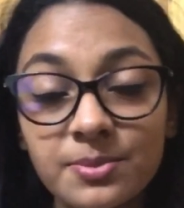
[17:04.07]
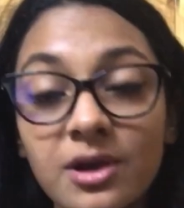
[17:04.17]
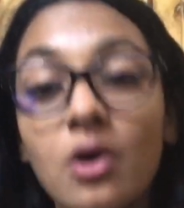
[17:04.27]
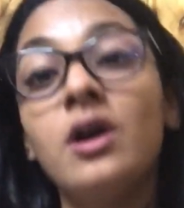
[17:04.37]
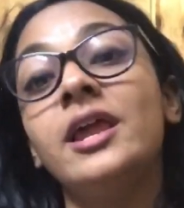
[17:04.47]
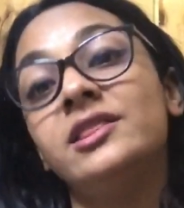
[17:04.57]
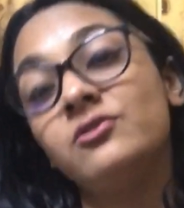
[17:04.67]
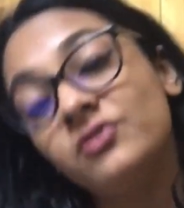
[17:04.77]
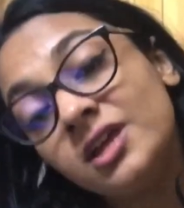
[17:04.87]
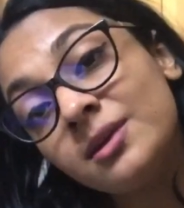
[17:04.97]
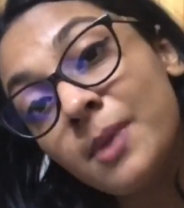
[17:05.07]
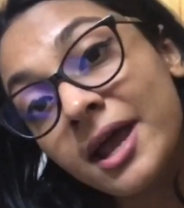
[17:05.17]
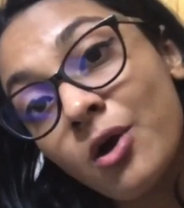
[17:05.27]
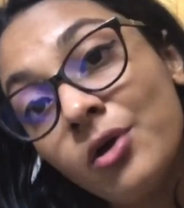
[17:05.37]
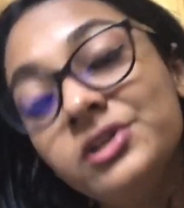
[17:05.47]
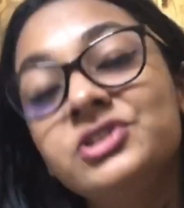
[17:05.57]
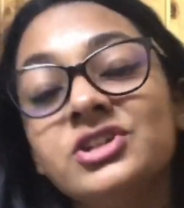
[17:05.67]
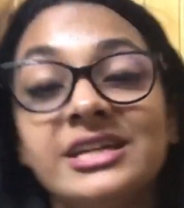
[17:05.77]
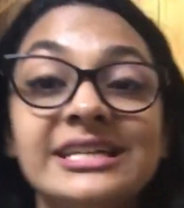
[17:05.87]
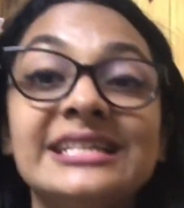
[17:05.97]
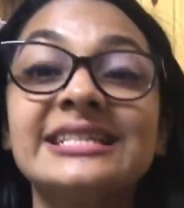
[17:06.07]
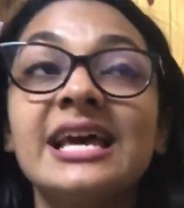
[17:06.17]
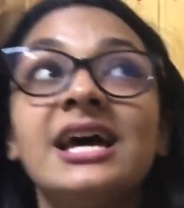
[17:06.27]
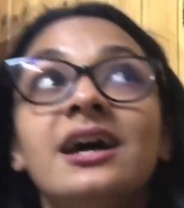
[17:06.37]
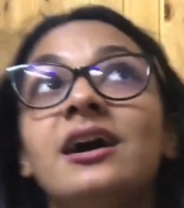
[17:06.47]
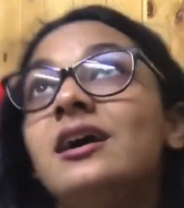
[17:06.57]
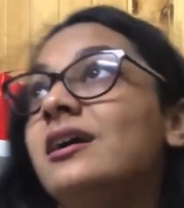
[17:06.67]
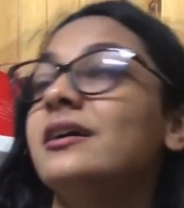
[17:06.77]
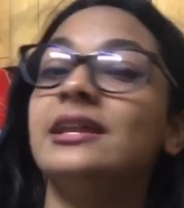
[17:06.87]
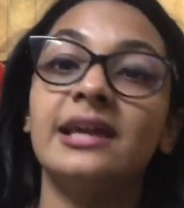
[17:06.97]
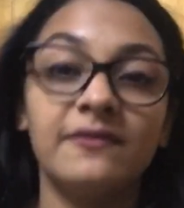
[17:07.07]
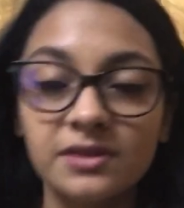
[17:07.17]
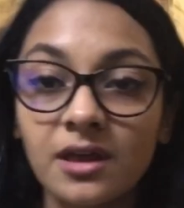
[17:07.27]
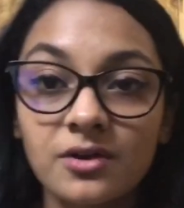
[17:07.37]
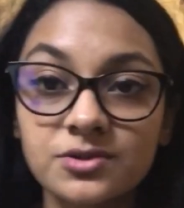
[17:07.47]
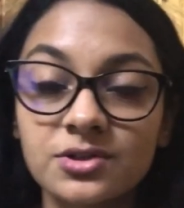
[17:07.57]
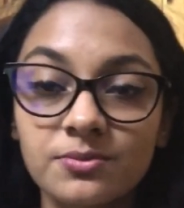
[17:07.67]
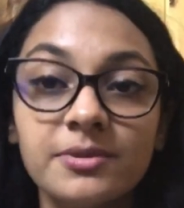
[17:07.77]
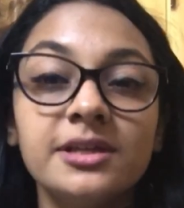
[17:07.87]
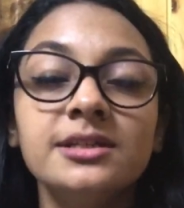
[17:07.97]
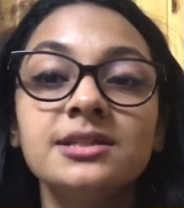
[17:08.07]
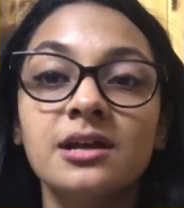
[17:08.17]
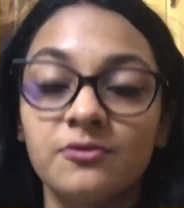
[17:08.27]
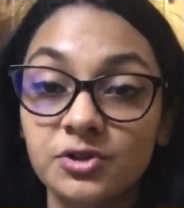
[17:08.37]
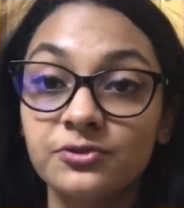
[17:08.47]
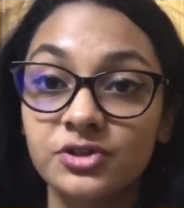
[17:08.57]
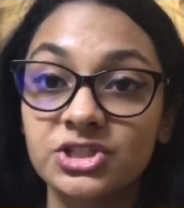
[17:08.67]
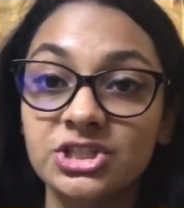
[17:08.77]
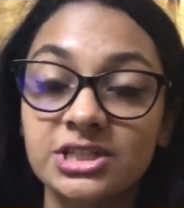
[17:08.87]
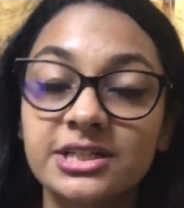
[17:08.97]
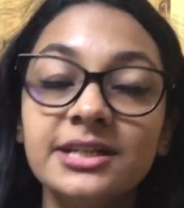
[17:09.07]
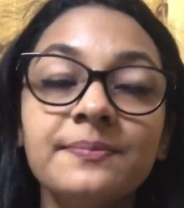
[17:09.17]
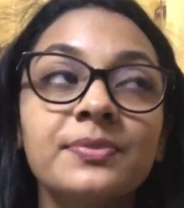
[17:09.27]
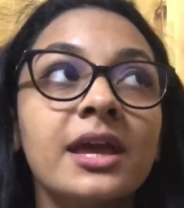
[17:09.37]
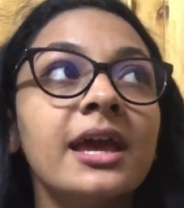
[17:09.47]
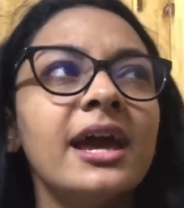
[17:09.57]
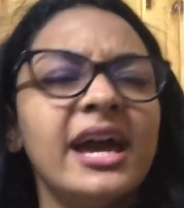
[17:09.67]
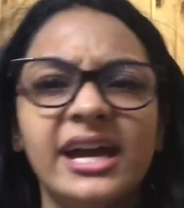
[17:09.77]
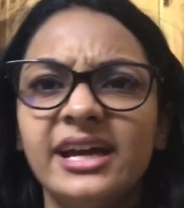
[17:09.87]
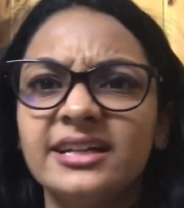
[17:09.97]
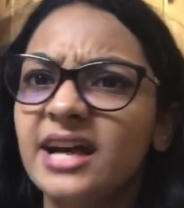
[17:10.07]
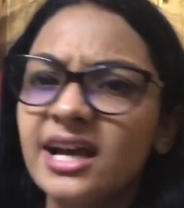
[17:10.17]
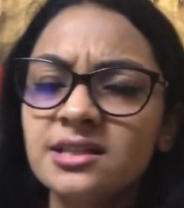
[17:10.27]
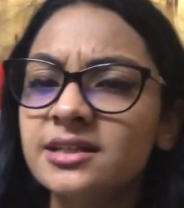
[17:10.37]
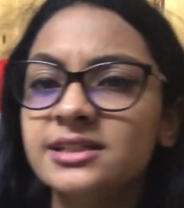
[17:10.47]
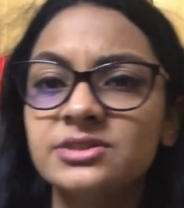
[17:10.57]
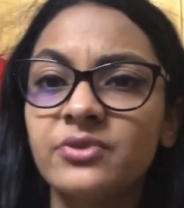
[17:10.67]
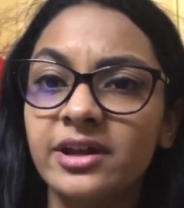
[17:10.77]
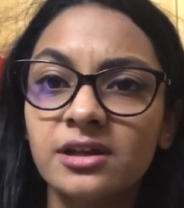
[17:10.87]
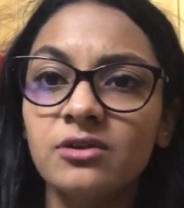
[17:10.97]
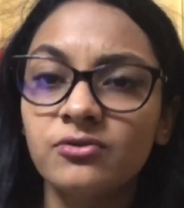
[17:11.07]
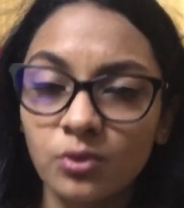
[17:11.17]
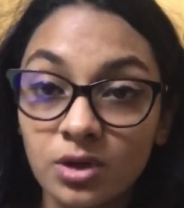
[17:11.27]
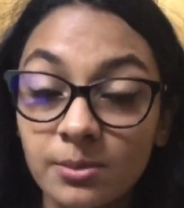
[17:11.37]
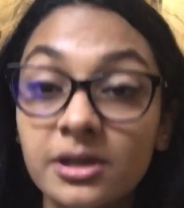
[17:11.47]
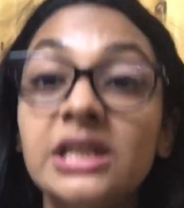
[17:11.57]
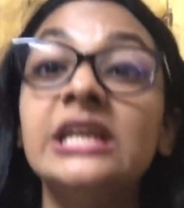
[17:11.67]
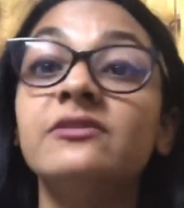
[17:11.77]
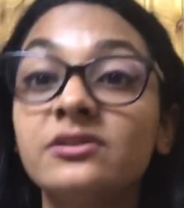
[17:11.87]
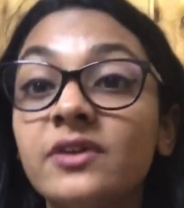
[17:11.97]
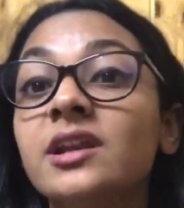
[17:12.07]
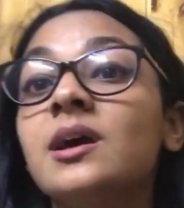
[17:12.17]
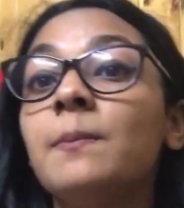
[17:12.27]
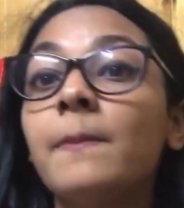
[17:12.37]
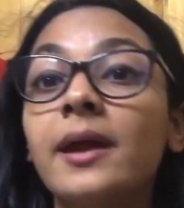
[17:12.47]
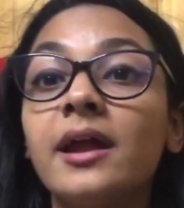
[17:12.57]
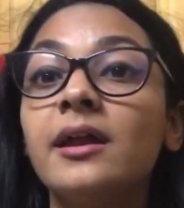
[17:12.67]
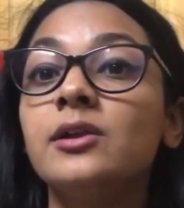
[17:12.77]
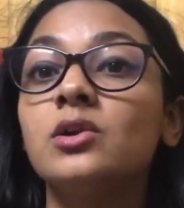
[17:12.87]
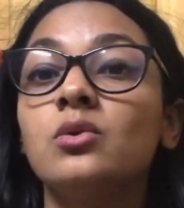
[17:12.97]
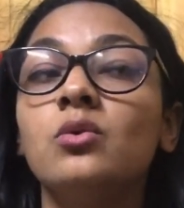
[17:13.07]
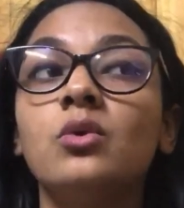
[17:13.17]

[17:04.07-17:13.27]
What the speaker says: Bengal, and the fee in my college is 11,000 rupees for the first year. And I think it's very affordable even when compared to